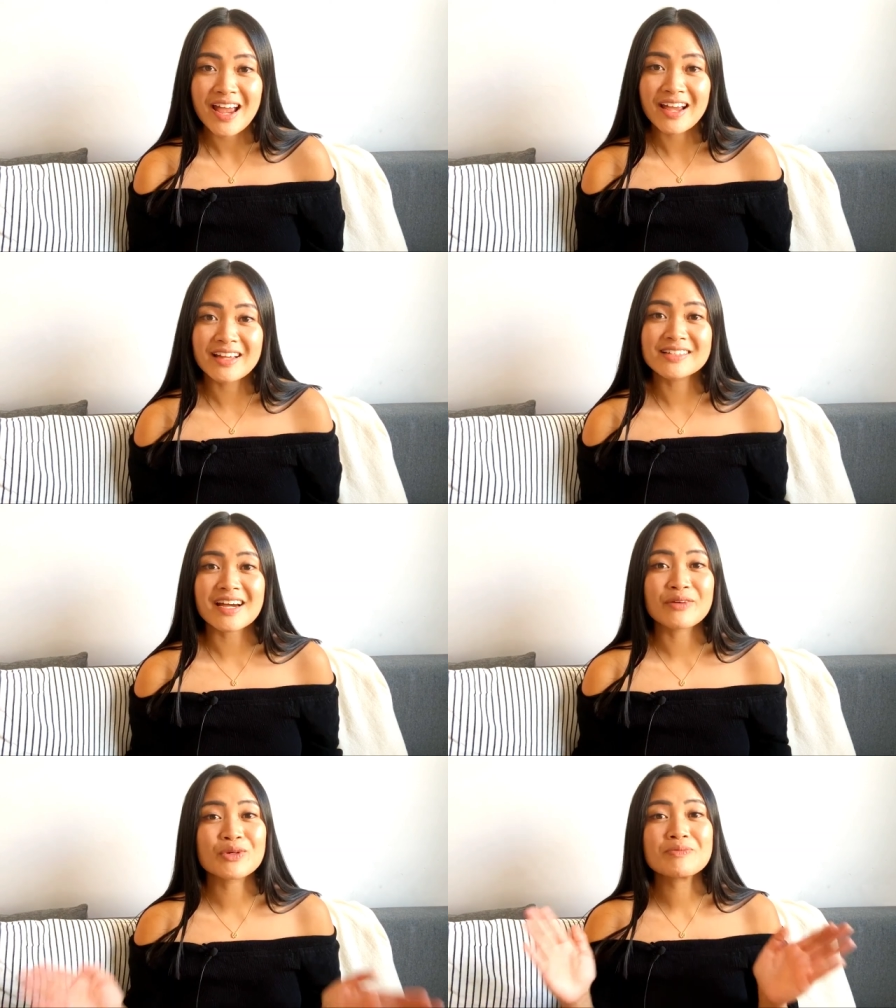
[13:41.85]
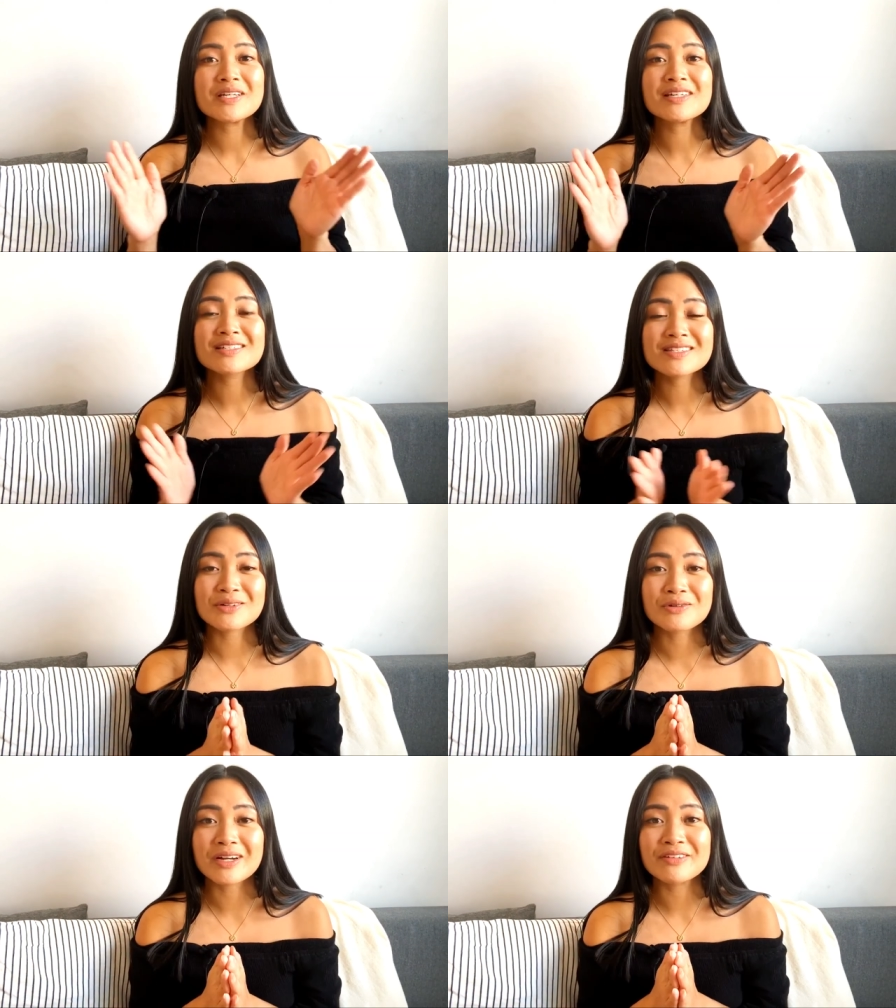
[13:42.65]
and I would be
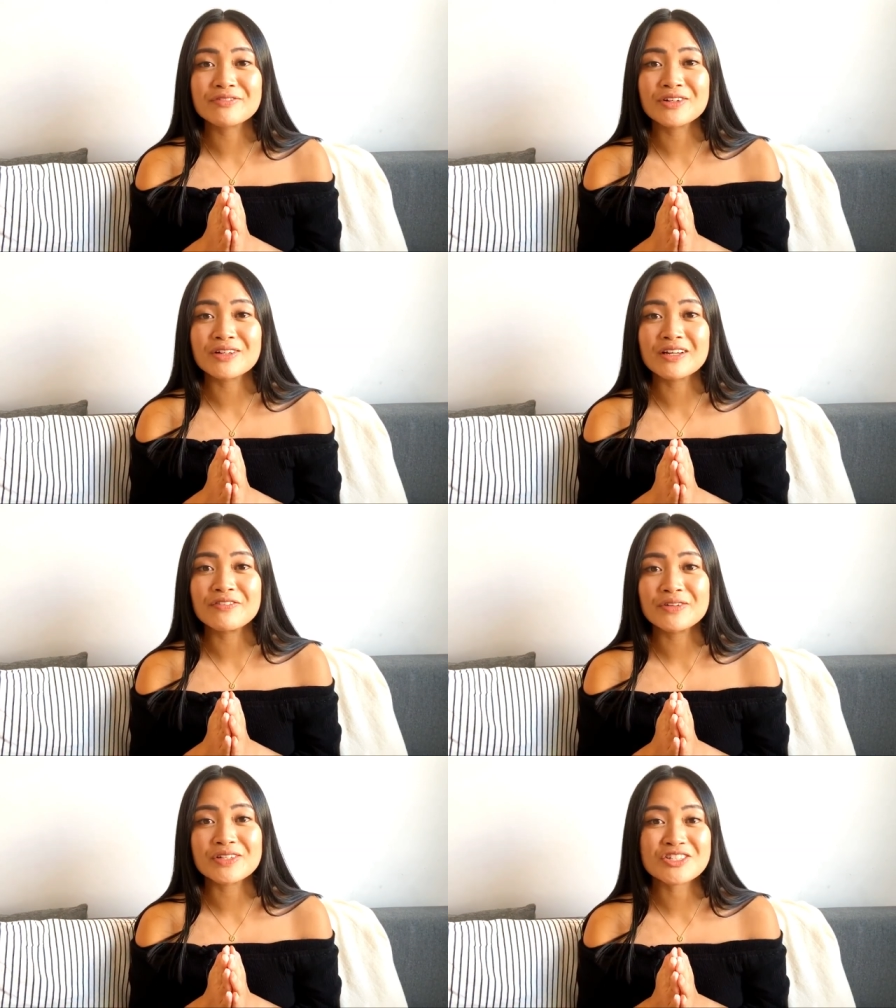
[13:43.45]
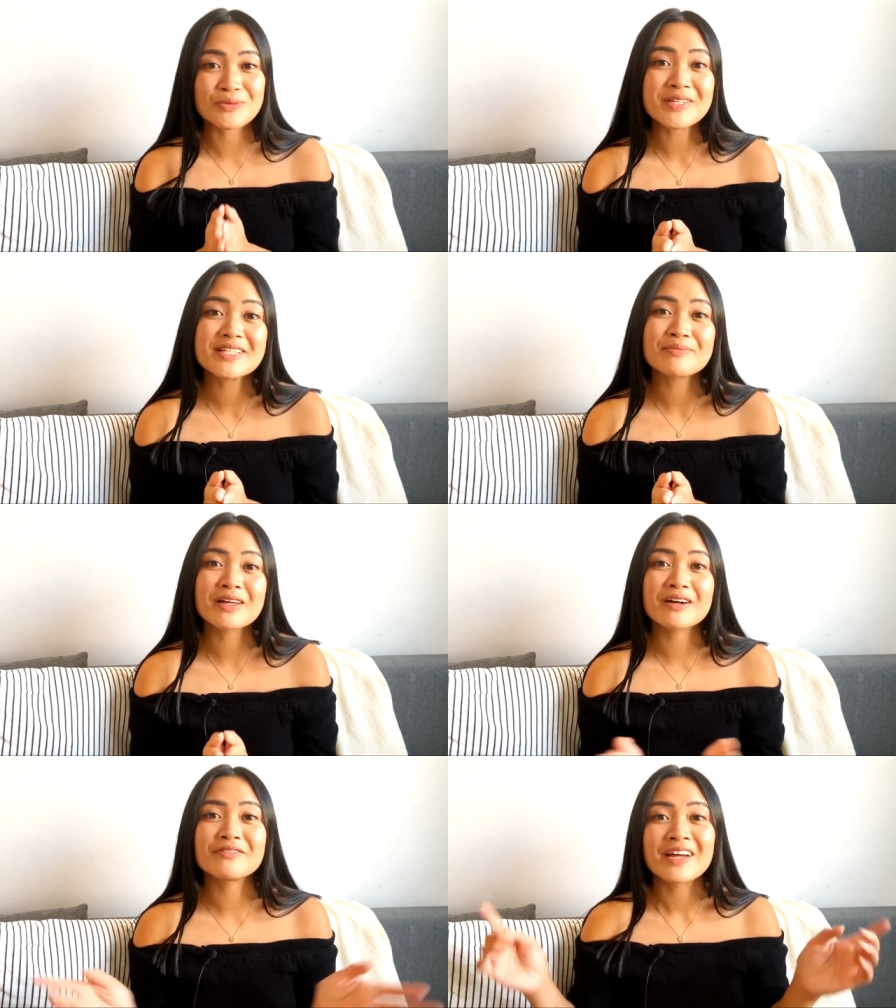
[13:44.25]
so grateful if you could show me some
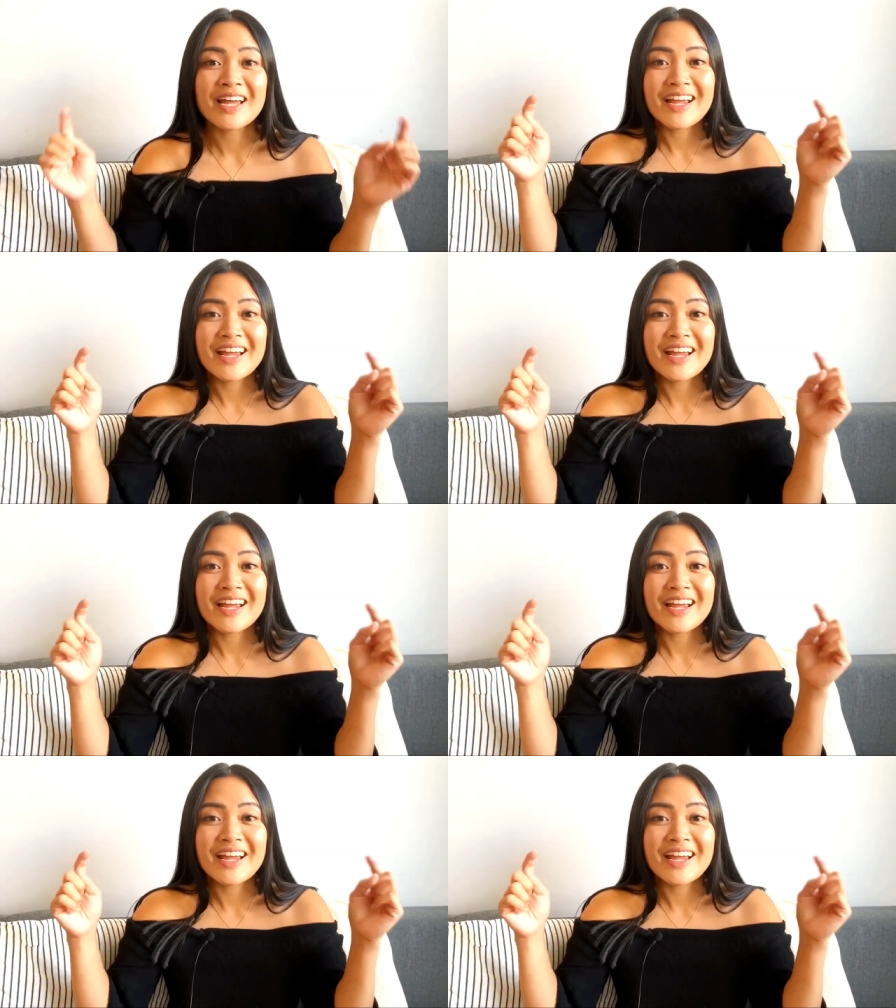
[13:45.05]
love,